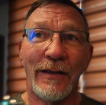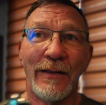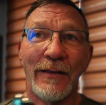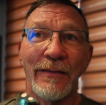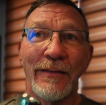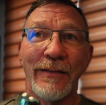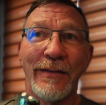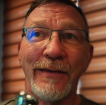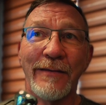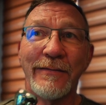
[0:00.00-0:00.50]

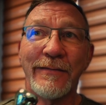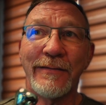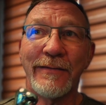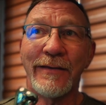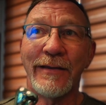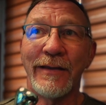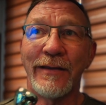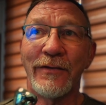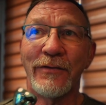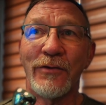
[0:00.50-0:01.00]
this
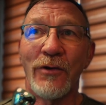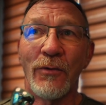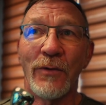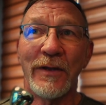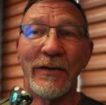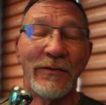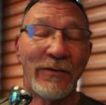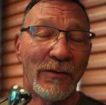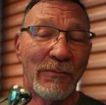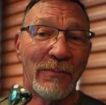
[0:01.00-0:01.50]
is
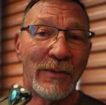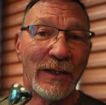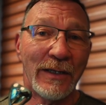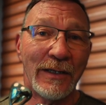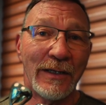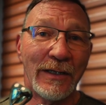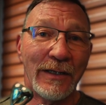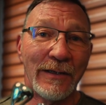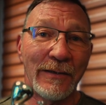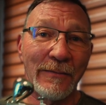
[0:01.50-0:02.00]
going to
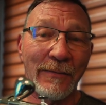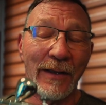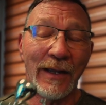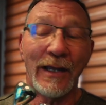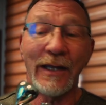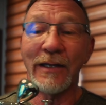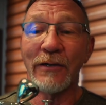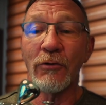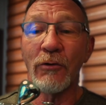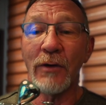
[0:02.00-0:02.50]
be
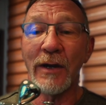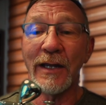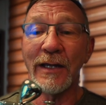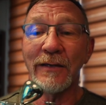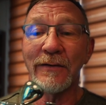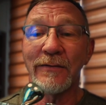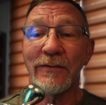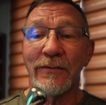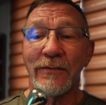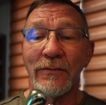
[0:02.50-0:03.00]
a
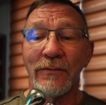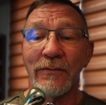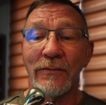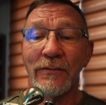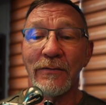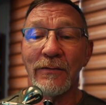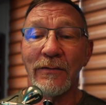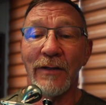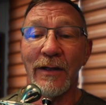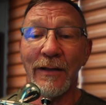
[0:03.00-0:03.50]
great,
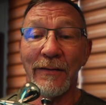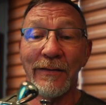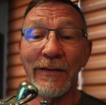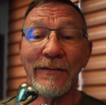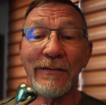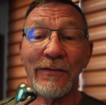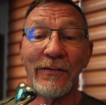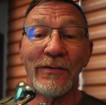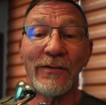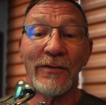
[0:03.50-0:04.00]
I
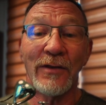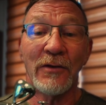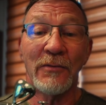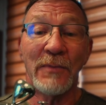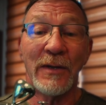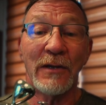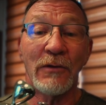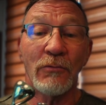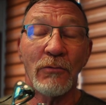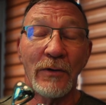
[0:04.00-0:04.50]
think this is going
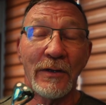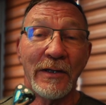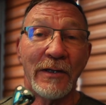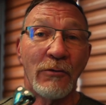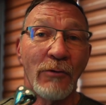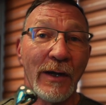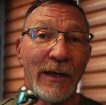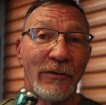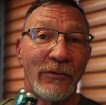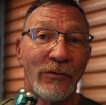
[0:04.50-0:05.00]
to be a really
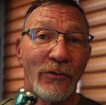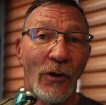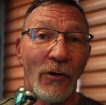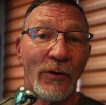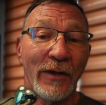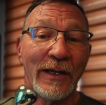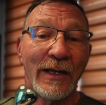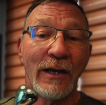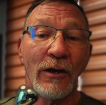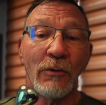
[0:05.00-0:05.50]
great
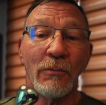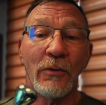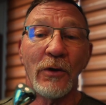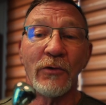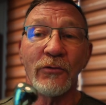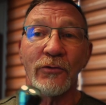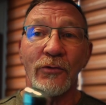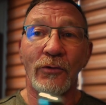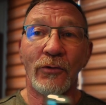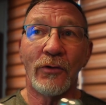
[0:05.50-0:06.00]
starting
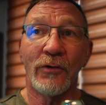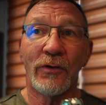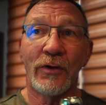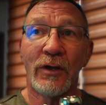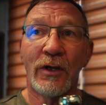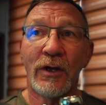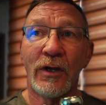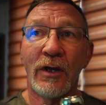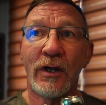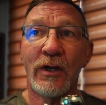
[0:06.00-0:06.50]
airbrush tool.
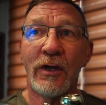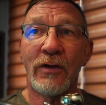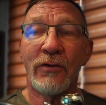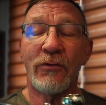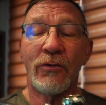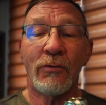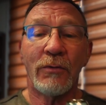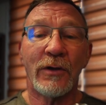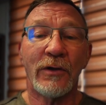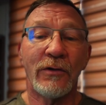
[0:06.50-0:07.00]

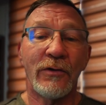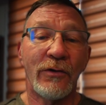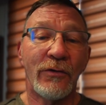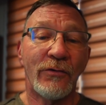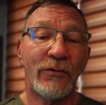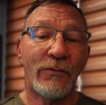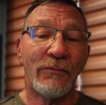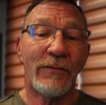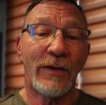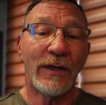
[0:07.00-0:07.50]
So we're going to
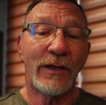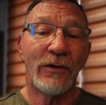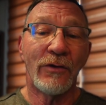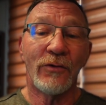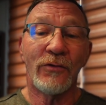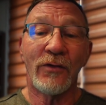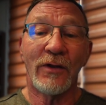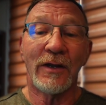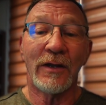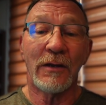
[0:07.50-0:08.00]
do some
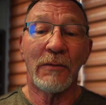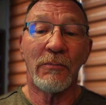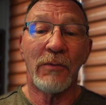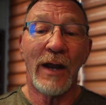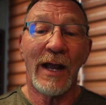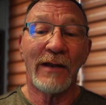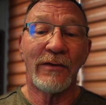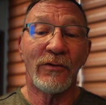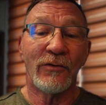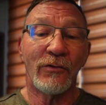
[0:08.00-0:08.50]
videos, and I'm going to
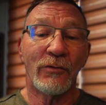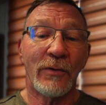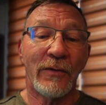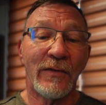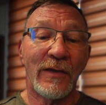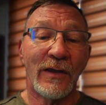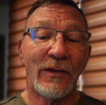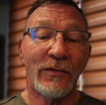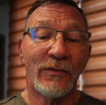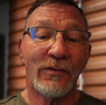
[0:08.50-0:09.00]
practice
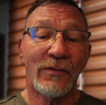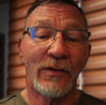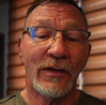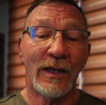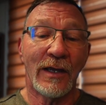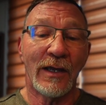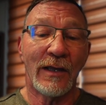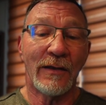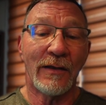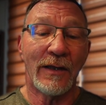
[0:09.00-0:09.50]
with this,
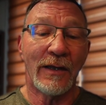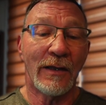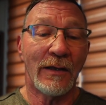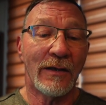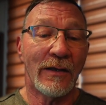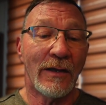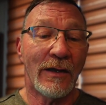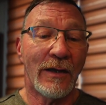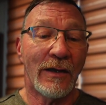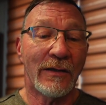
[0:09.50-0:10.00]
and
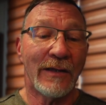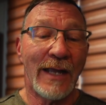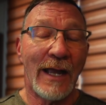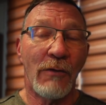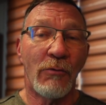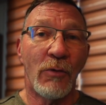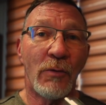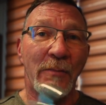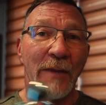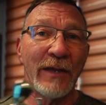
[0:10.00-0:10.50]
then
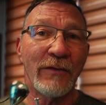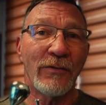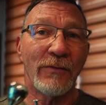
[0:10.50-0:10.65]
we'll make